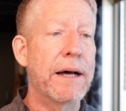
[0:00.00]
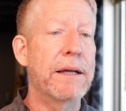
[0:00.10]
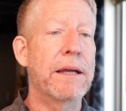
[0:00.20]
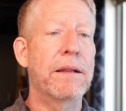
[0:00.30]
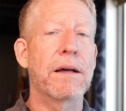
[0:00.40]

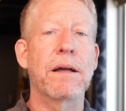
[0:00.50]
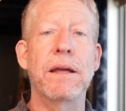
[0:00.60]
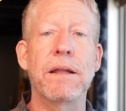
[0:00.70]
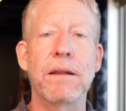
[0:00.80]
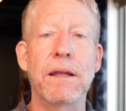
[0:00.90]
in
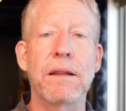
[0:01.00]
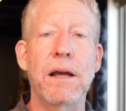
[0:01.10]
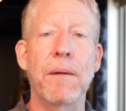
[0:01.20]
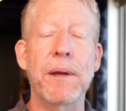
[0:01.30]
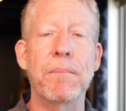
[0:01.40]
the
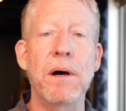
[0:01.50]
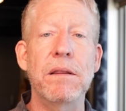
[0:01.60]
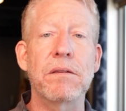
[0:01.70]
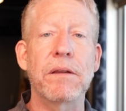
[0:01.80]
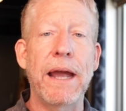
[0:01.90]
coming
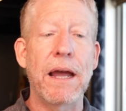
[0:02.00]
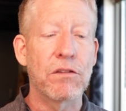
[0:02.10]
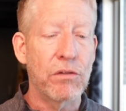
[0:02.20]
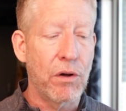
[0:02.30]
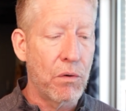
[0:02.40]
months. And
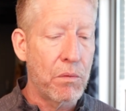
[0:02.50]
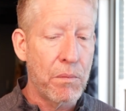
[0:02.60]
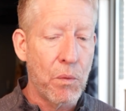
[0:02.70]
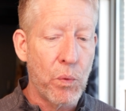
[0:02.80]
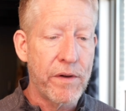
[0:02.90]
so
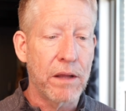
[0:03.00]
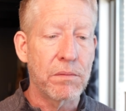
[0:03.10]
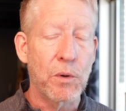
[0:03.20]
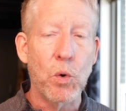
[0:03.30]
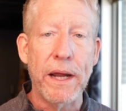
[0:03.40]
we've got
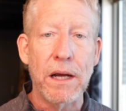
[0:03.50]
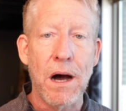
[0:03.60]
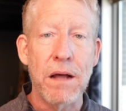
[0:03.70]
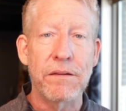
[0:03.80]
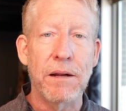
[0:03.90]
some great
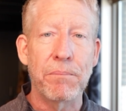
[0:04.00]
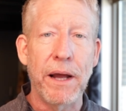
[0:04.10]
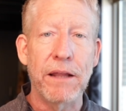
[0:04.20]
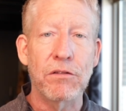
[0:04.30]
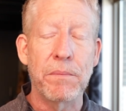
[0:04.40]
content
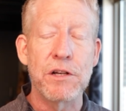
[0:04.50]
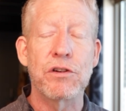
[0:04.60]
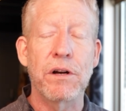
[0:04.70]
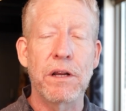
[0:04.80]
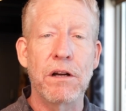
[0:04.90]
planned. So be
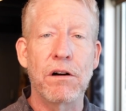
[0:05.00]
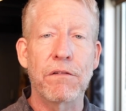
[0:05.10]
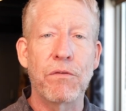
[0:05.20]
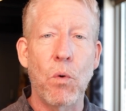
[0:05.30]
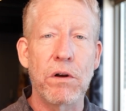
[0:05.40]
sure you look
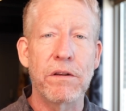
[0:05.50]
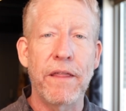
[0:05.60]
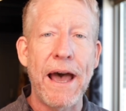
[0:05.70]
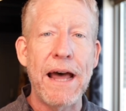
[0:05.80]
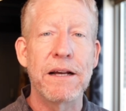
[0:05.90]
forward to
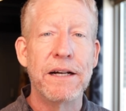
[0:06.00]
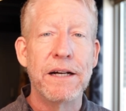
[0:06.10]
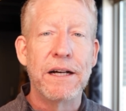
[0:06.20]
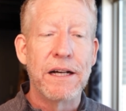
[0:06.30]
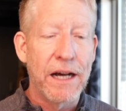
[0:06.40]
that.
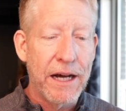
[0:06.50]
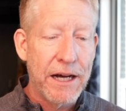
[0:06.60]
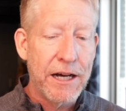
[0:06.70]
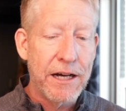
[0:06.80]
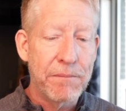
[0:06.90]

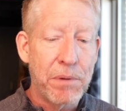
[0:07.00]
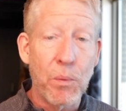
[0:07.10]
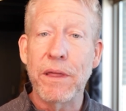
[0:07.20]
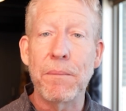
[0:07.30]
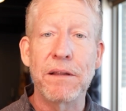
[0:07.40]
But
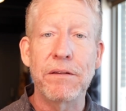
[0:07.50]
with that being